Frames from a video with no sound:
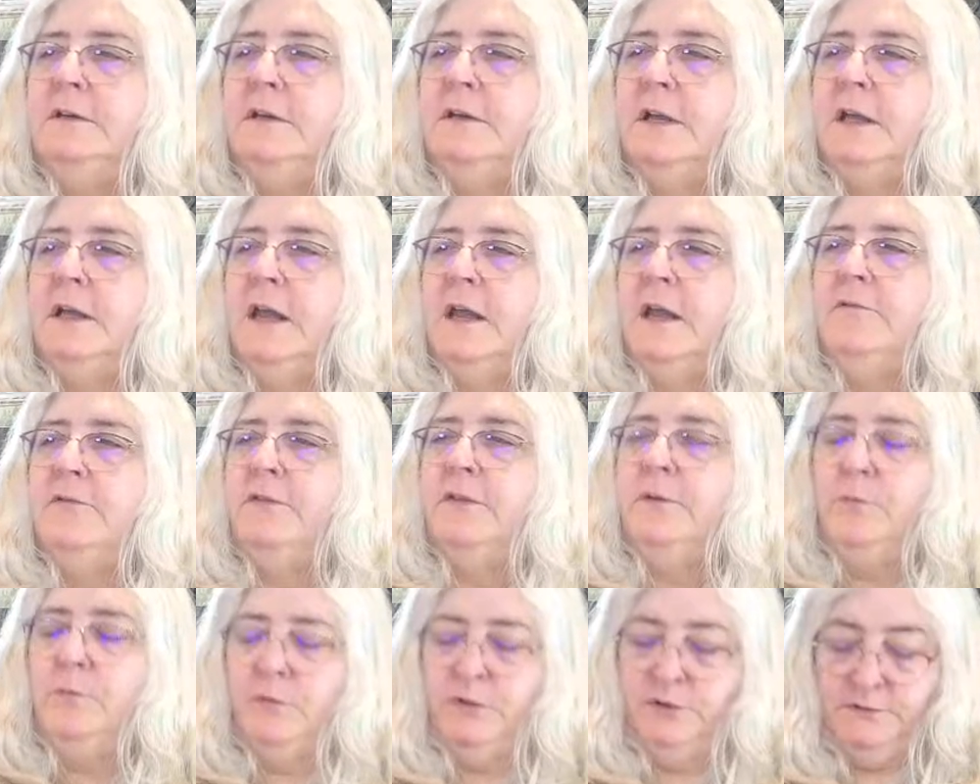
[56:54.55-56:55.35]
I gave
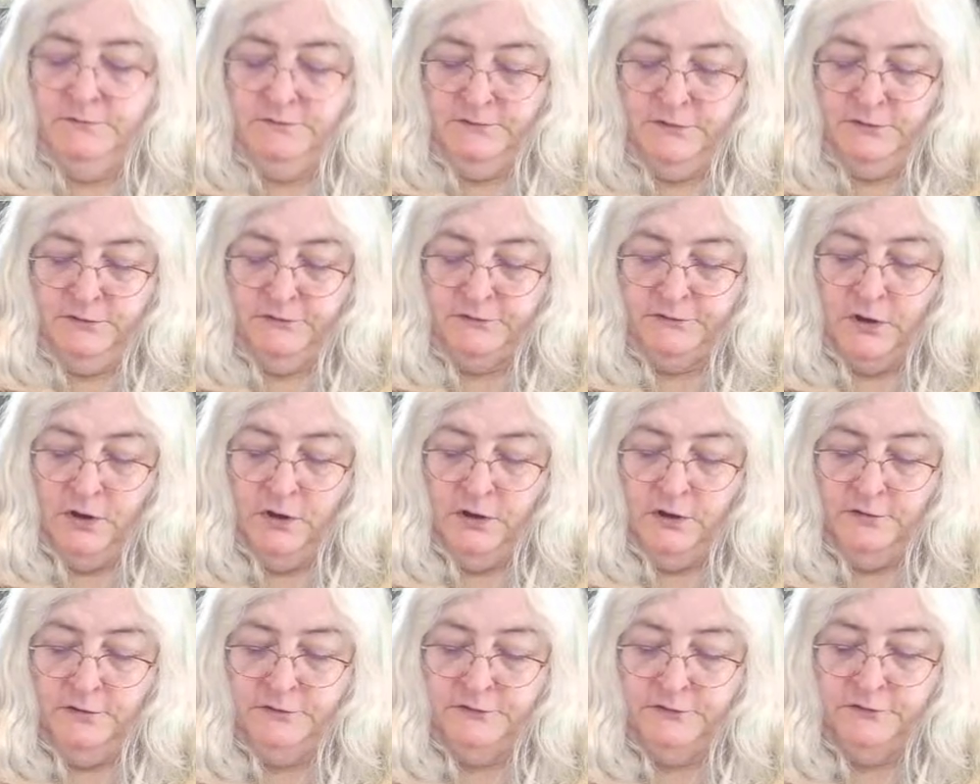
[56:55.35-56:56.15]
them one of those
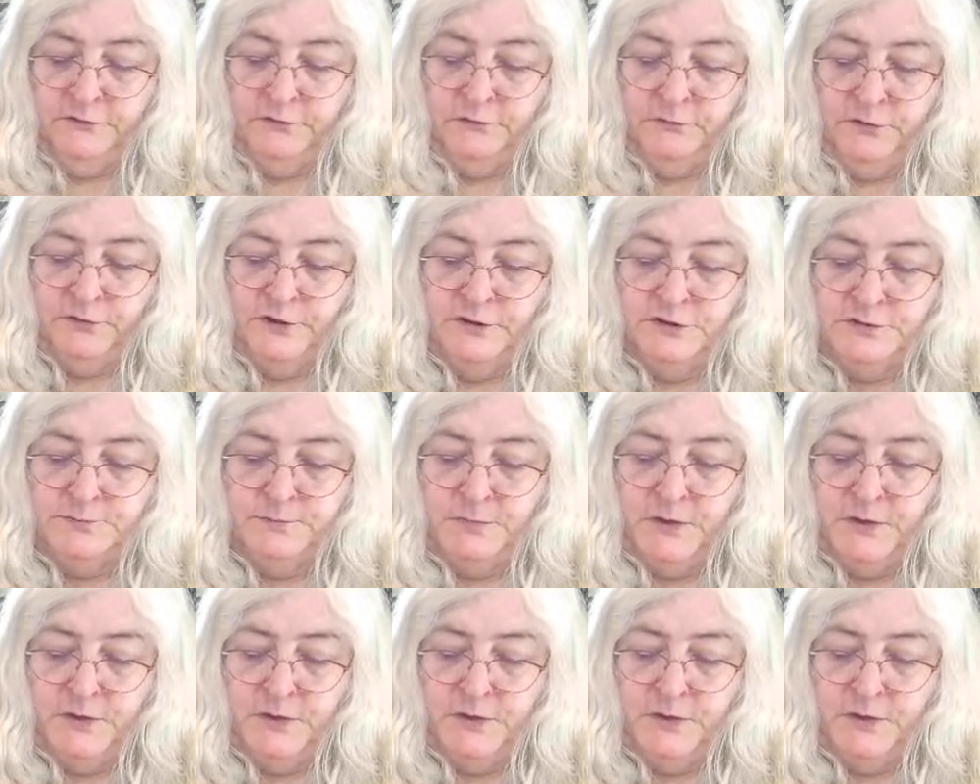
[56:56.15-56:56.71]
card storage